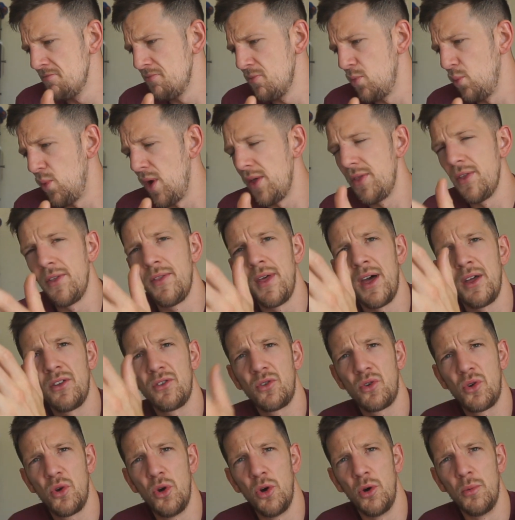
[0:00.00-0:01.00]
whether that's
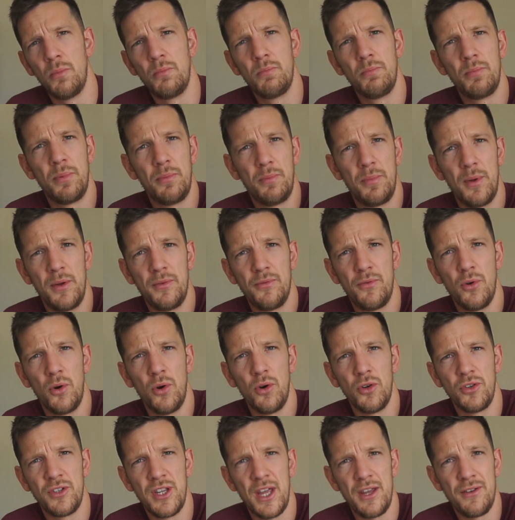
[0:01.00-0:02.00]
cut
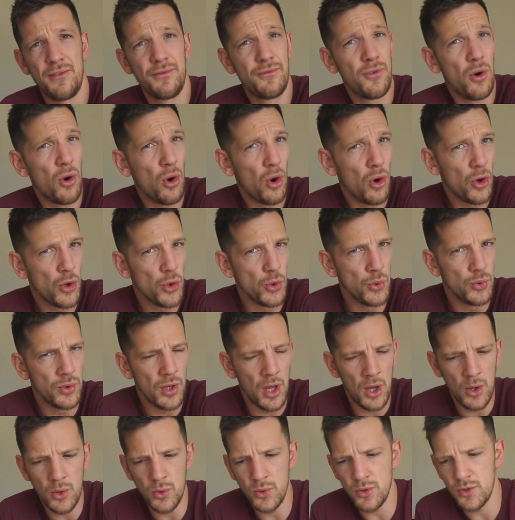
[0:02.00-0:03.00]
before day 4, who
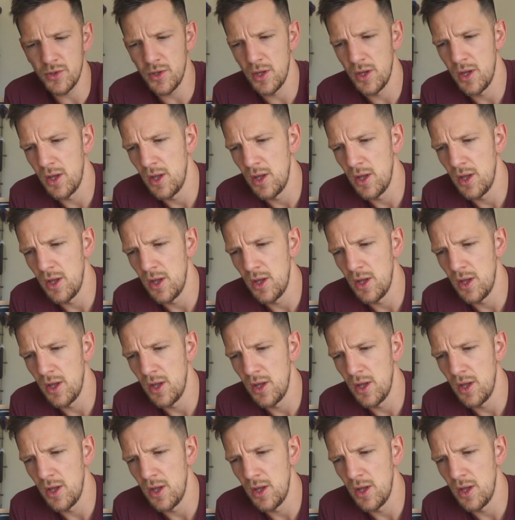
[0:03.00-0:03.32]
knows.